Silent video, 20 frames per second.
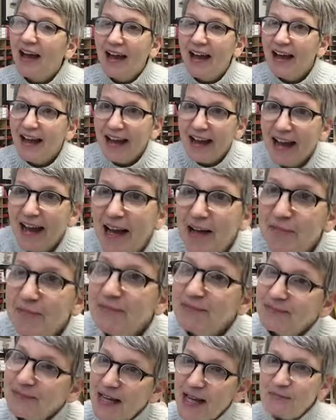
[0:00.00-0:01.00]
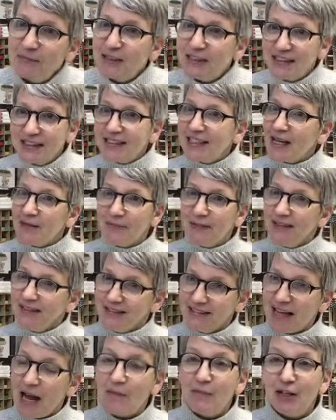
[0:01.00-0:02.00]

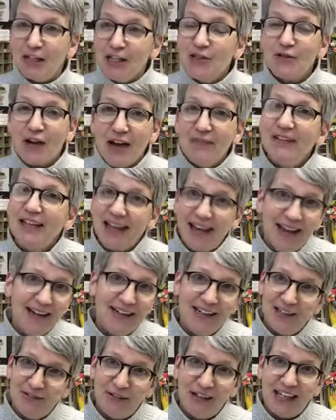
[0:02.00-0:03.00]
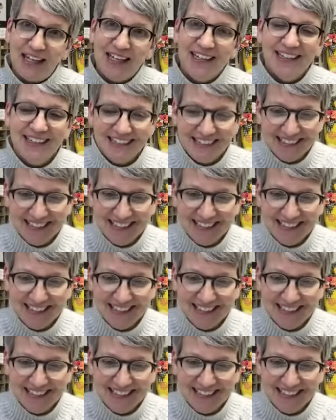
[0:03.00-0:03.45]
I'm gonna drive to Canada, Vicky.